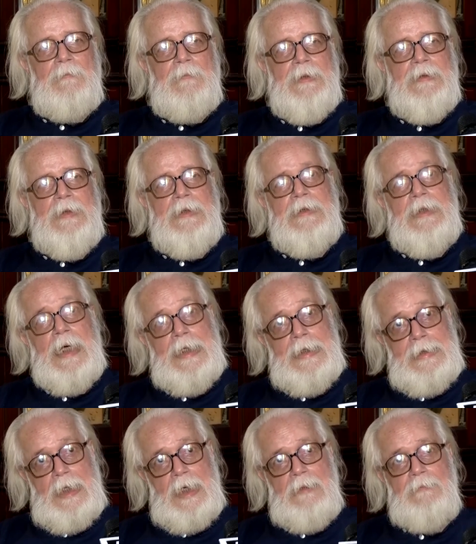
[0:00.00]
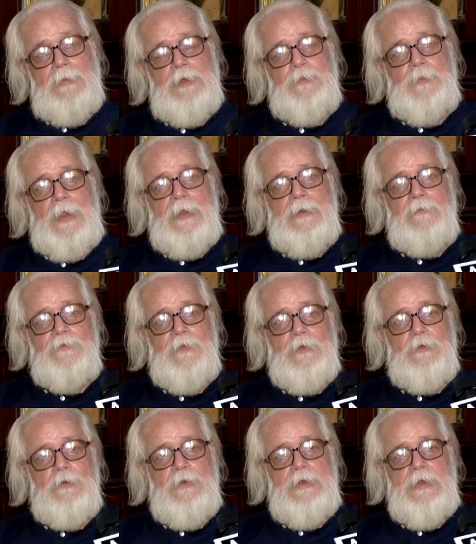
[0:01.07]
But then Gaganyaan is planned for
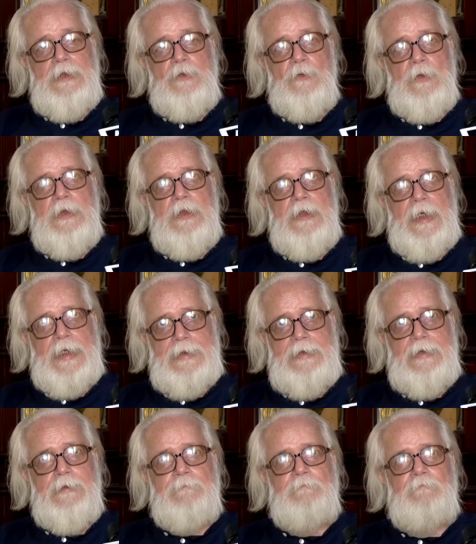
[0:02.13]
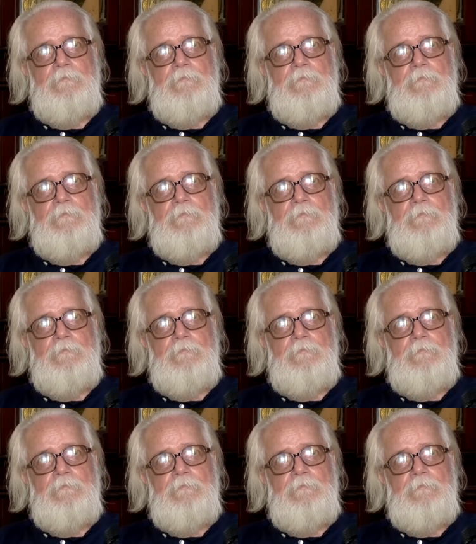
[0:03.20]
2028.